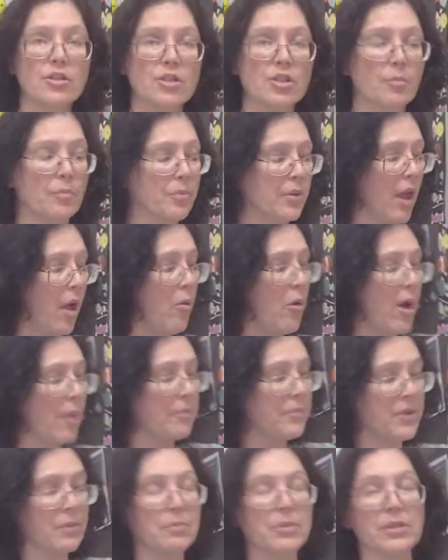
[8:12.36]
to blow
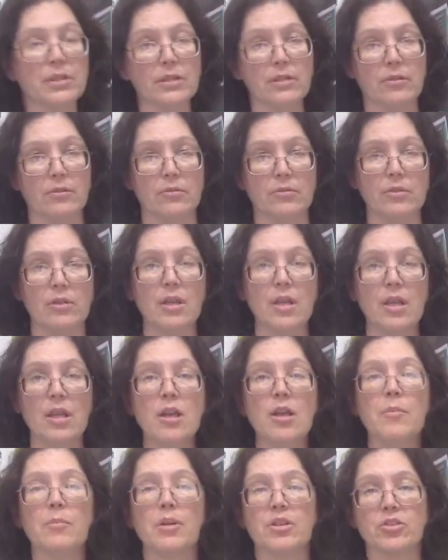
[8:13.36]
up the balloon,
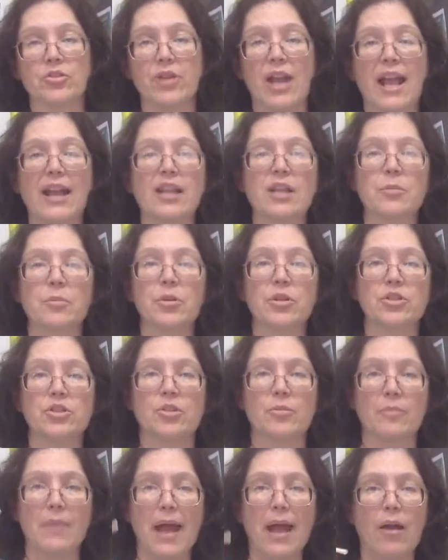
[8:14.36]
but you're not going to put
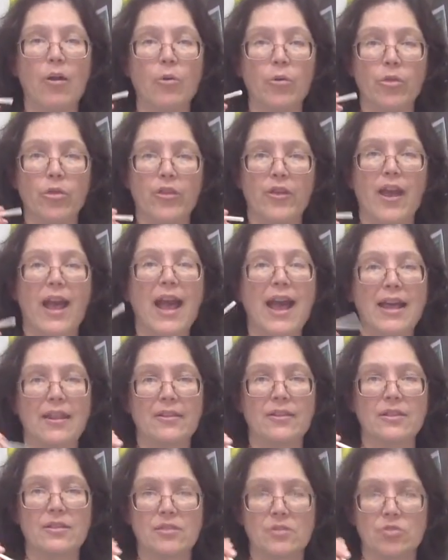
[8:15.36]
your mouth
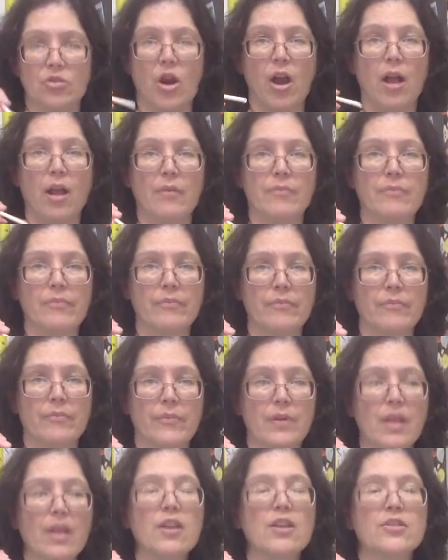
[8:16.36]
on the straw.
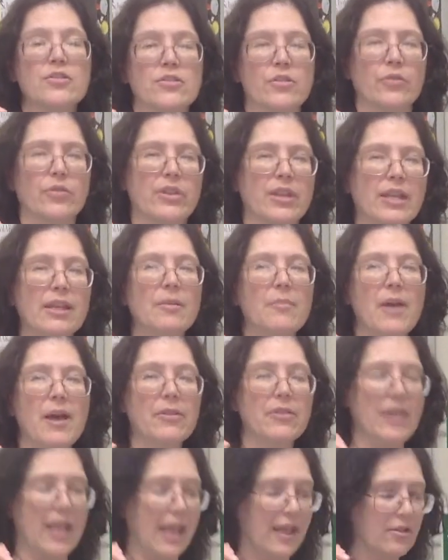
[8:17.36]
So think
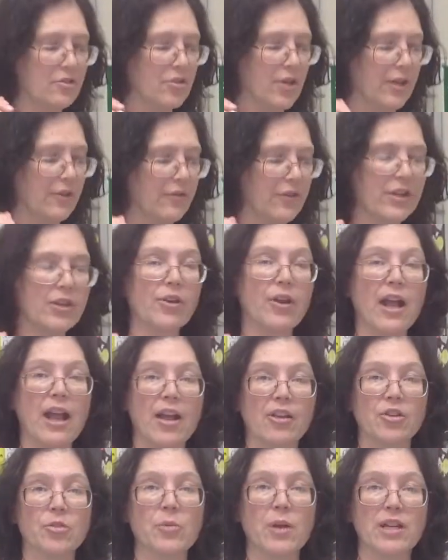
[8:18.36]
about that. Try to figure out
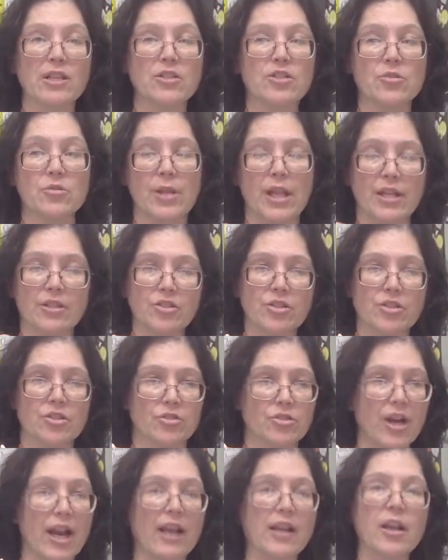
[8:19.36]
how you want to do that. You're
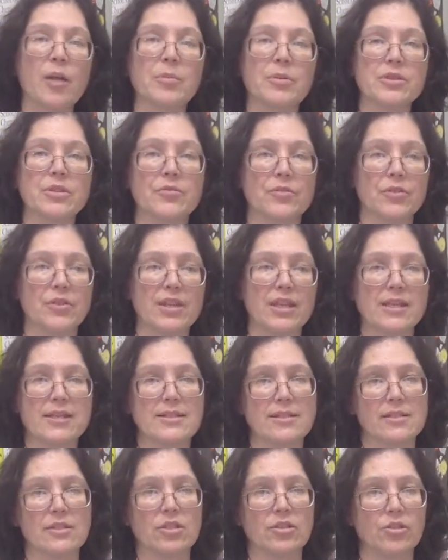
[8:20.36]
going to try a couple different
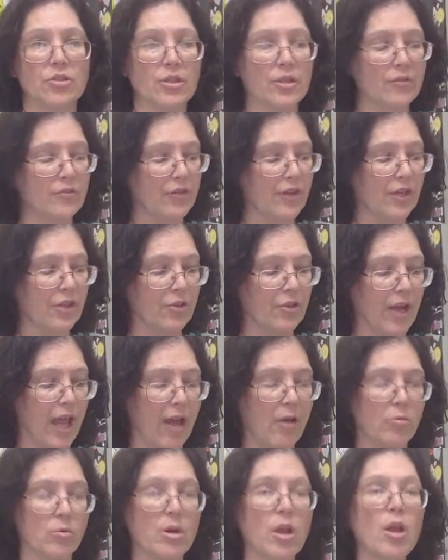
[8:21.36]
things until you can figure it
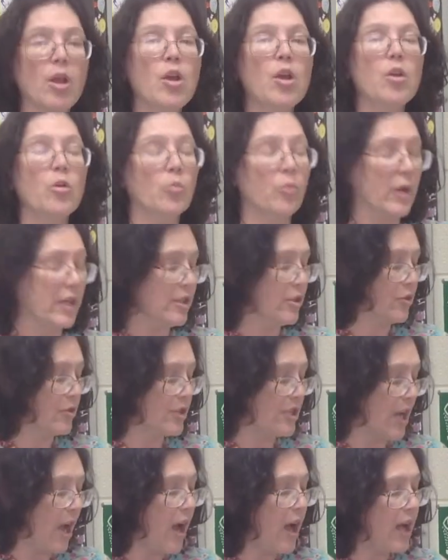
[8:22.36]
out. When you're
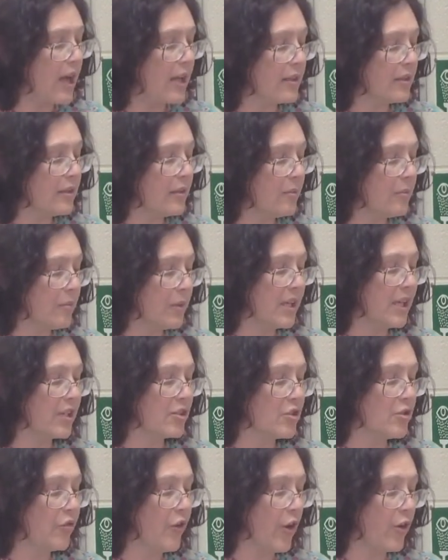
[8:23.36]
done,
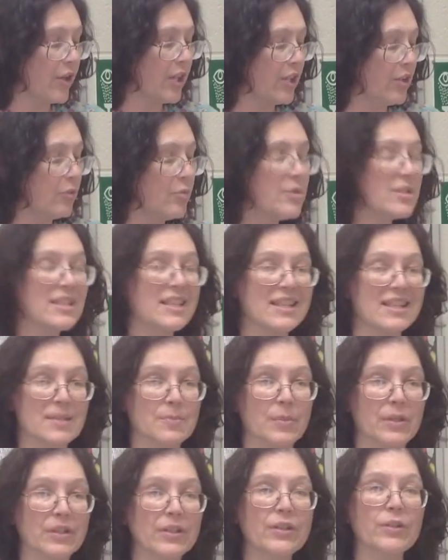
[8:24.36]
because you've already used this
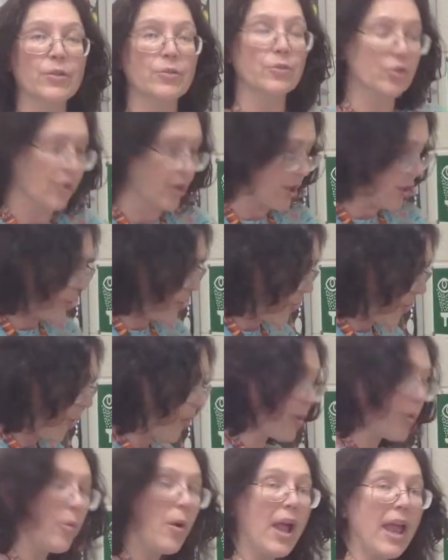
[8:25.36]
balloon, you're going to
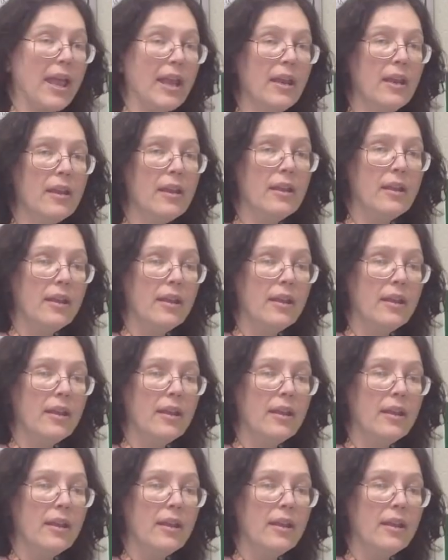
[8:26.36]
throw it away.